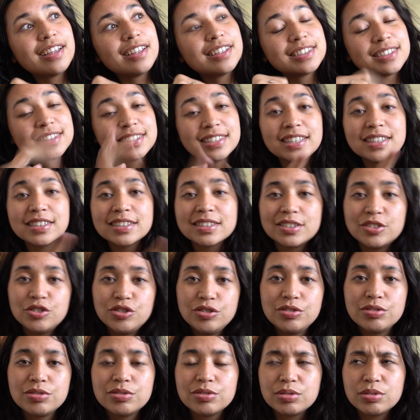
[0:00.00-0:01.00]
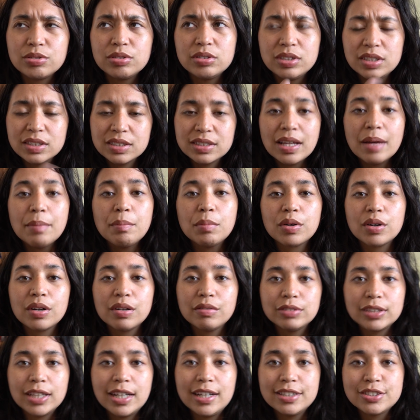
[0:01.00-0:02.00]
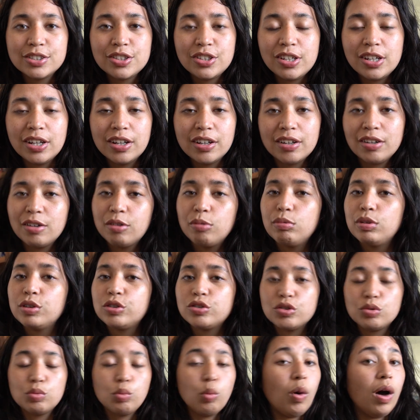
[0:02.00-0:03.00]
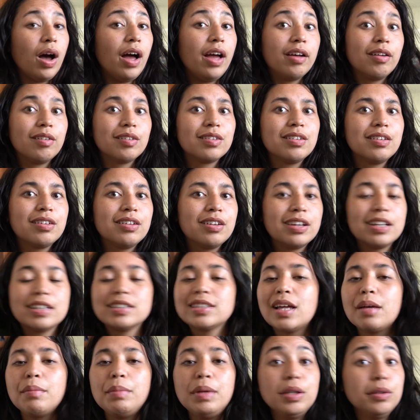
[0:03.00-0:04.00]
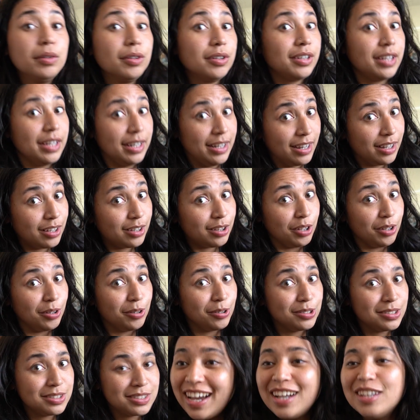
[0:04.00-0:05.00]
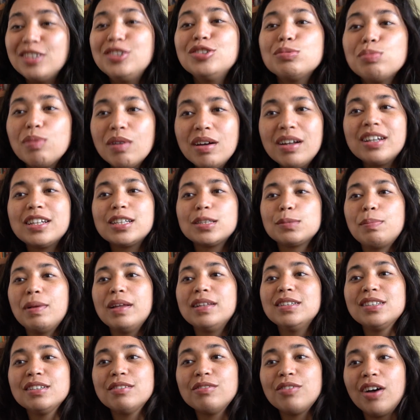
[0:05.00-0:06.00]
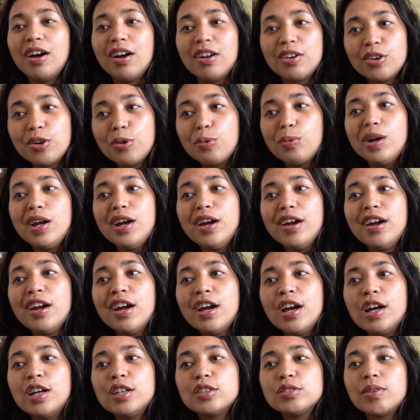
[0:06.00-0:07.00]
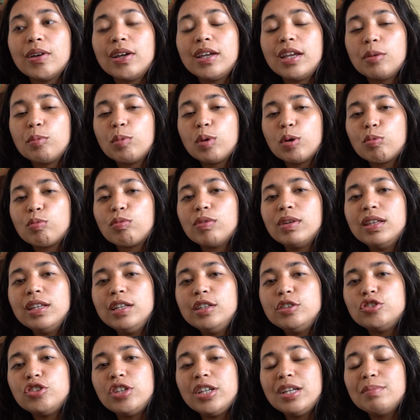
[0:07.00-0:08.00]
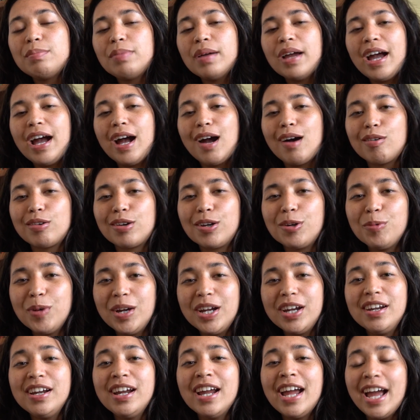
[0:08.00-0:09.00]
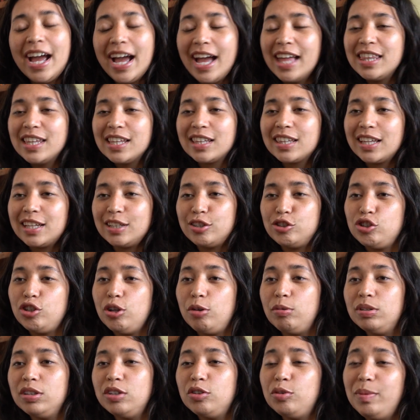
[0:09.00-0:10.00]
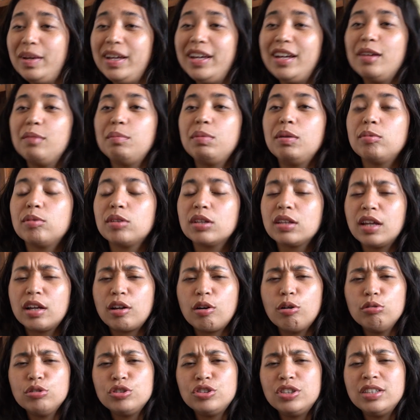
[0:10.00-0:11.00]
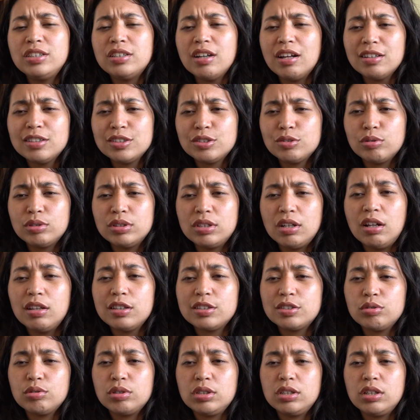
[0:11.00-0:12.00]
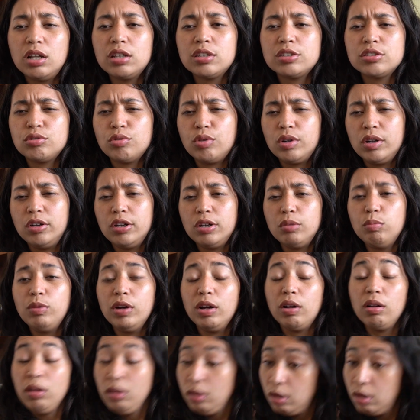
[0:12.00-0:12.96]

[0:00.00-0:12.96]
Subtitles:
since December of last year, which is wild because I'd be looking at clothes. I just want expensive underwear so I can wear really cheap outerwear and then show a little bit and people are like, oh, she dollar store, Goodwill,